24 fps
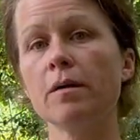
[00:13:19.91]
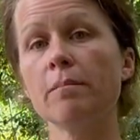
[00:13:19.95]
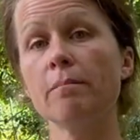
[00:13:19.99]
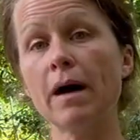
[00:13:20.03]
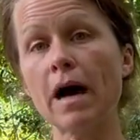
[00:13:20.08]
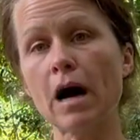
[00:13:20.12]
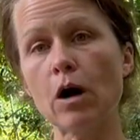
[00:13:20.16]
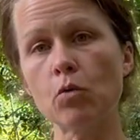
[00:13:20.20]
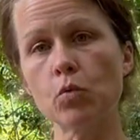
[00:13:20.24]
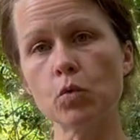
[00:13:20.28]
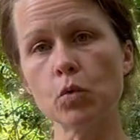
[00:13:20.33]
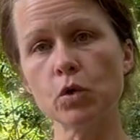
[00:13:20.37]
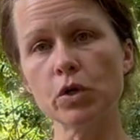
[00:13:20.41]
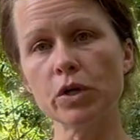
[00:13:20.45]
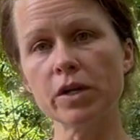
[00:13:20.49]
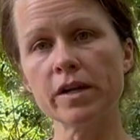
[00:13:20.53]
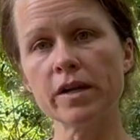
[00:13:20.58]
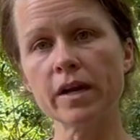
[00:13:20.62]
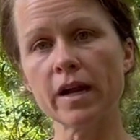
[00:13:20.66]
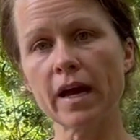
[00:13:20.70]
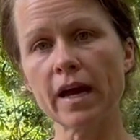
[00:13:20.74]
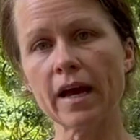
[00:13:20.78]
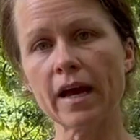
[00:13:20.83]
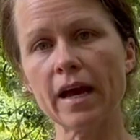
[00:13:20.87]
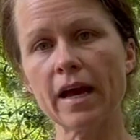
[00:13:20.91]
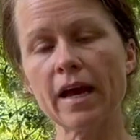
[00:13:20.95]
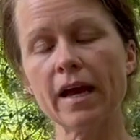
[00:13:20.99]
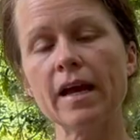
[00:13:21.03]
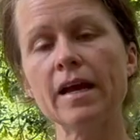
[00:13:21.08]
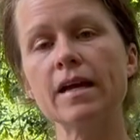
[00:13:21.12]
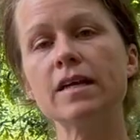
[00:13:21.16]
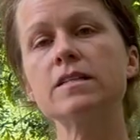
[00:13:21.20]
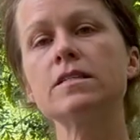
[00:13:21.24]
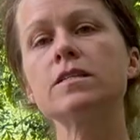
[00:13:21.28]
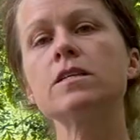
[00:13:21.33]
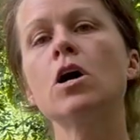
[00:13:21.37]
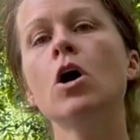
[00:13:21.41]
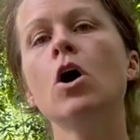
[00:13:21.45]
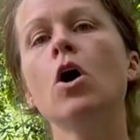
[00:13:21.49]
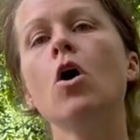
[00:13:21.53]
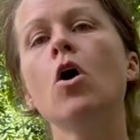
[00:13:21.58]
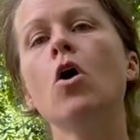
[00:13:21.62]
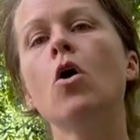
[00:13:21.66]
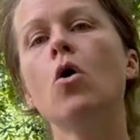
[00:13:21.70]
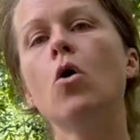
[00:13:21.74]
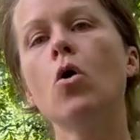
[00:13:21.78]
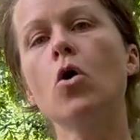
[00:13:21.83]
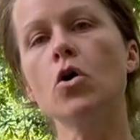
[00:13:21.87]
buy wooden eggs
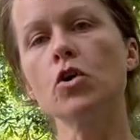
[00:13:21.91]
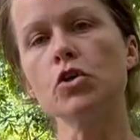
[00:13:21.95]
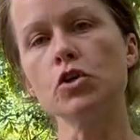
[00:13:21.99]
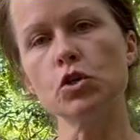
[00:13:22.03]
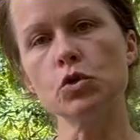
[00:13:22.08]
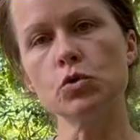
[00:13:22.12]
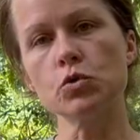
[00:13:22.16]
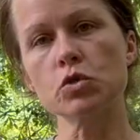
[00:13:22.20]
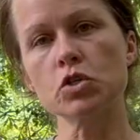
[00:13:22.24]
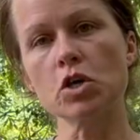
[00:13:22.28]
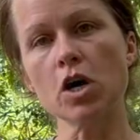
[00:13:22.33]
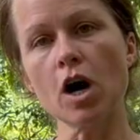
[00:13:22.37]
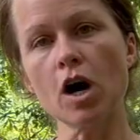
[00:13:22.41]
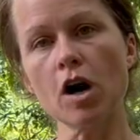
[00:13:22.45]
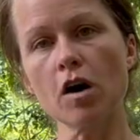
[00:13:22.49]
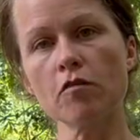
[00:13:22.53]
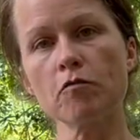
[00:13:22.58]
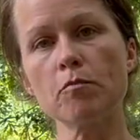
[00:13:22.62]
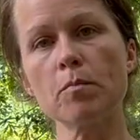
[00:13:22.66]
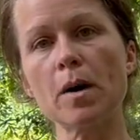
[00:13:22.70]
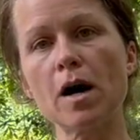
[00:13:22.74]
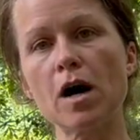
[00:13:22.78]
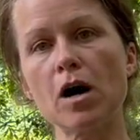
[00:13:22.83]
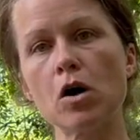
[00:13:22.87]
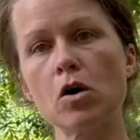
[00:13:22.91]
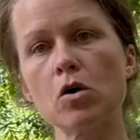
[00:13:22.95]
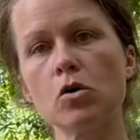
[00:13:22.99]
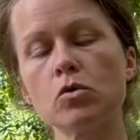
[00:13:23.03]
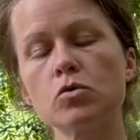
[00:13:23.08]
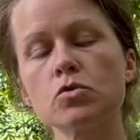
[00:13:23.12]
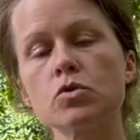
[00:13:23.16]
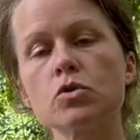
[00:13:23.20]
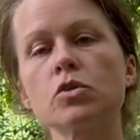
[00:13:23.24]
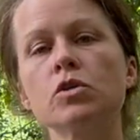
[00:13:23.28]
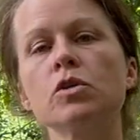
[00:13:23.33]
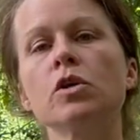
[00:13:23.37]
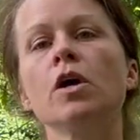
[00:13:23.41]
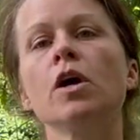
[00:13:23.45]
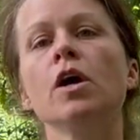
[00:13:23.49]
or use golf balls